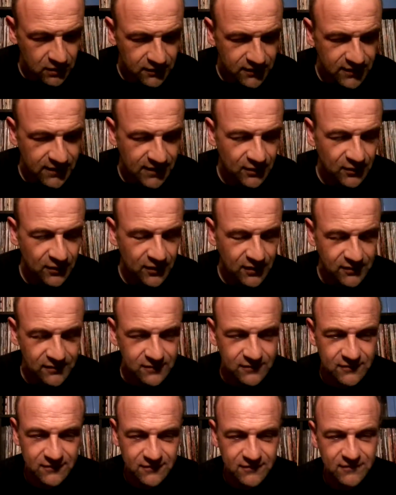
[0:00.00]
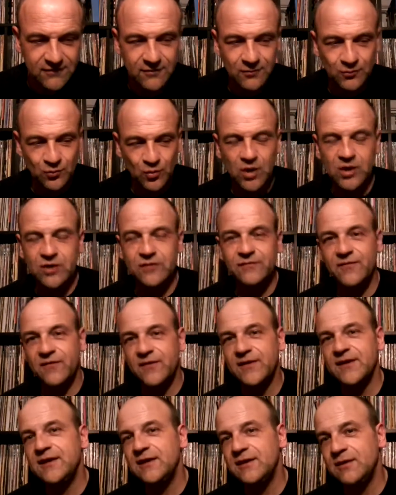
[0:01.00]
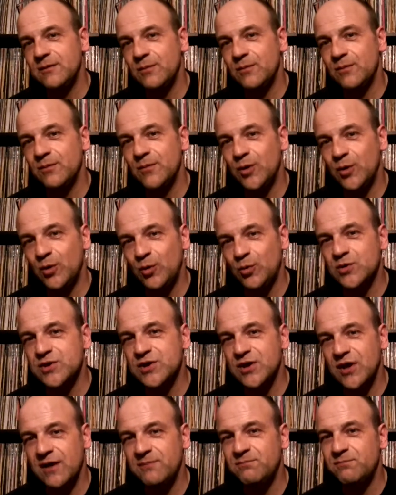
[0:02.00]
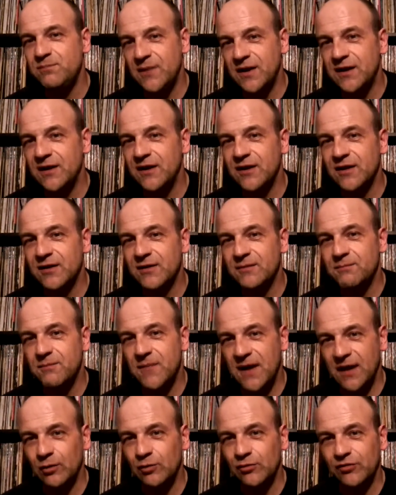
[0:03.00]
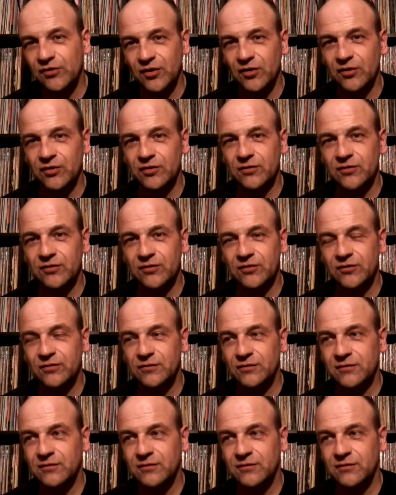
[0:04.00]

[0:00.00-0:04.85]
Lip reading: Now, one of the all-time big metal songs,